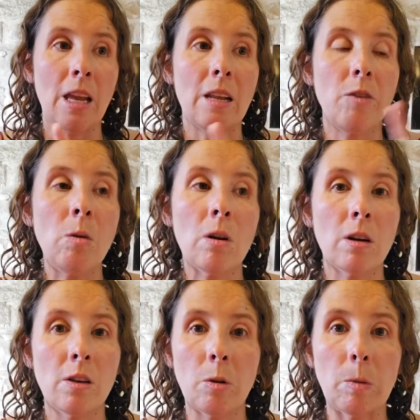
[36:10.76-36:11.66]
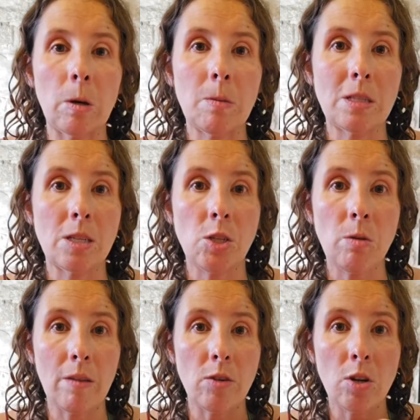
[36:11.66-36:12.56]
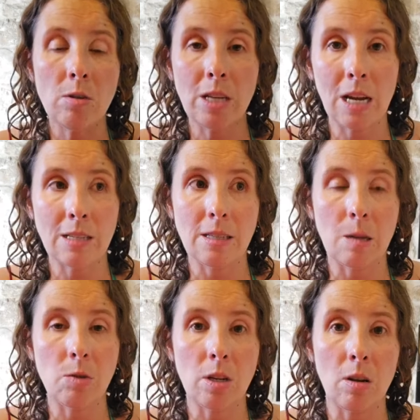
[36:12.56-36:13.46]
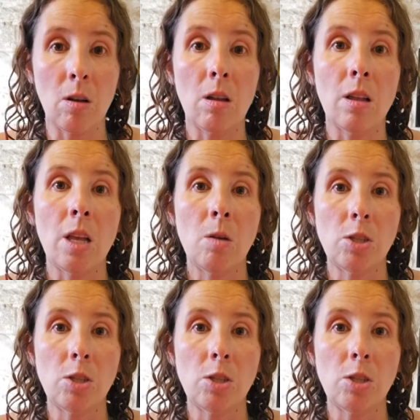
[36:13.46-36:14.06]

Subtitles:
And if you are on other purposes, you have no tax exemption at all,